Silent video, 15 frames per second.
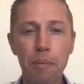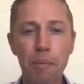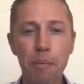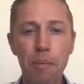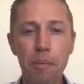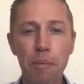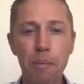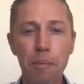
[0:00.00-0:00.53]

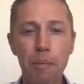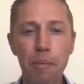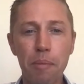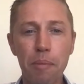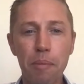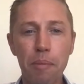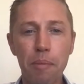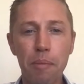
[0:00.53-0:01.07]
Like, it makes
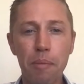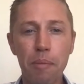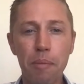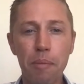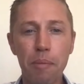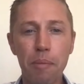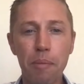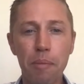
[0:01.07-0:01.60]
no
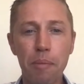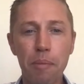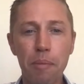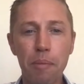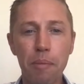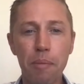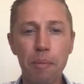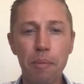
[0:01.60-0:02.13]
sense. Whoever
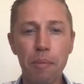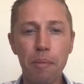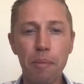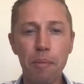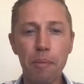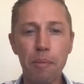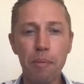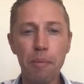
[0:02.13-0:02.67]
writes
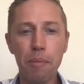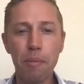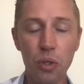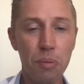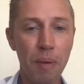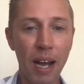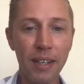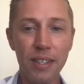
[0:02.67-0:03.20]
these
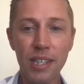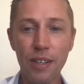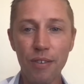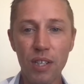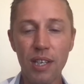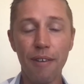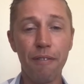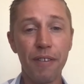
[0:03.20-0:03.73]
articles, man, seriously,